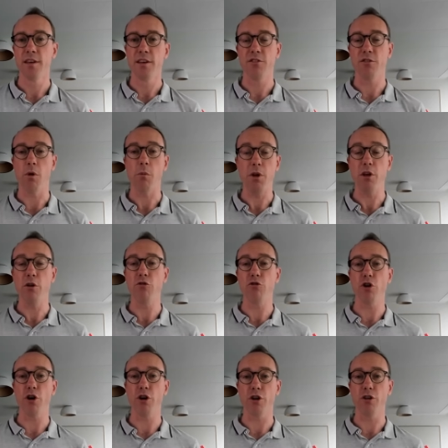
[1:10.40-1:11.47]
So when we use
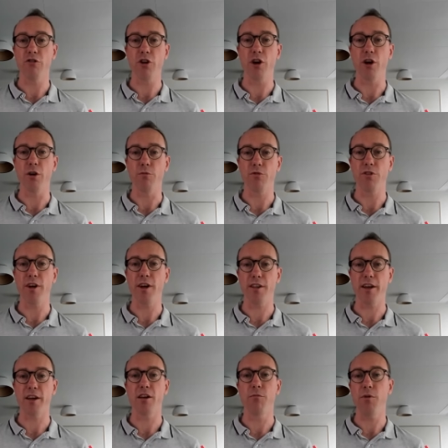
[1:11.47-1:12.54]
jargon terms, that,
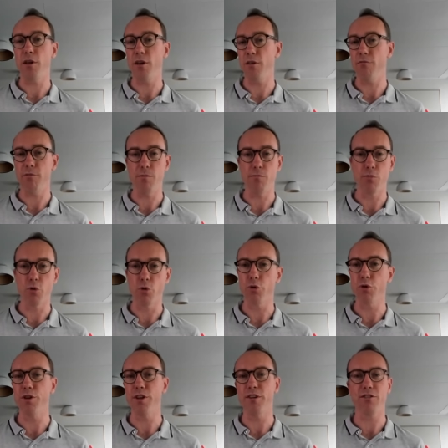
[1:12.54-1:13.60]
that can be
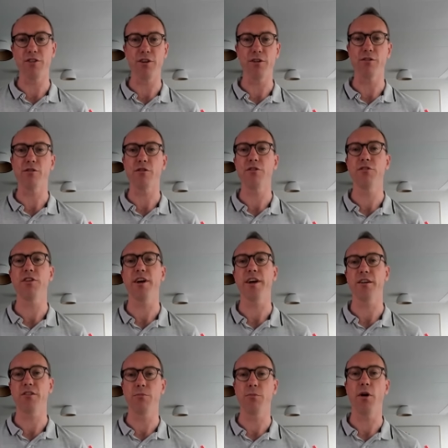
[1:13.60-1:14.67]
important in certain
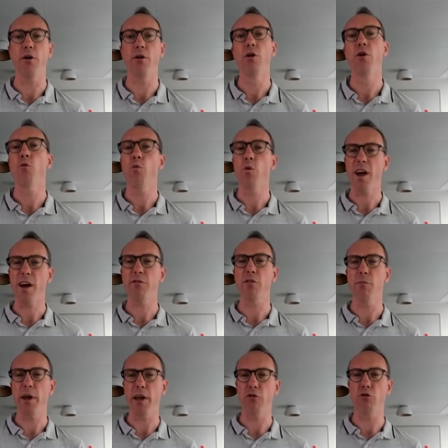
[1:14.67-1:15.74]
contexts, but we have to
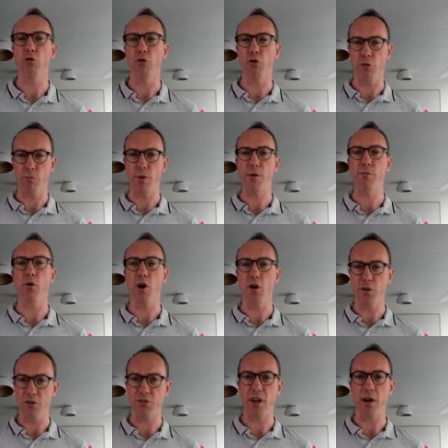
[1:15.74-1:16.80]
make sure that people
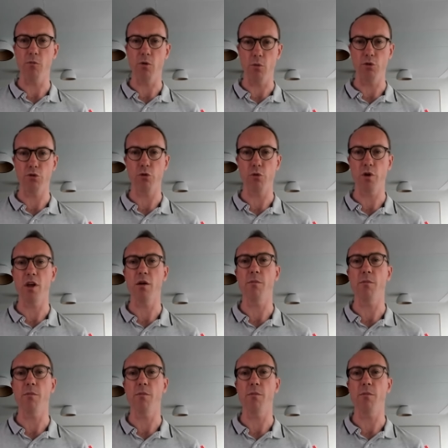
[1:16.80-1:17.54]
understand what we're talking